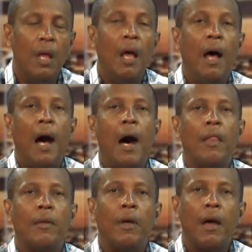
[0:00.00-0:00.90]
and
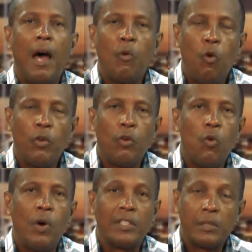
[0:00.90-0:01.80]
I want to go a
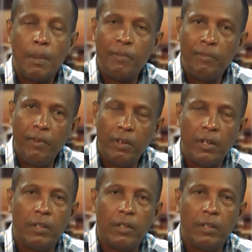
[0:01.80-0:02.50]
step further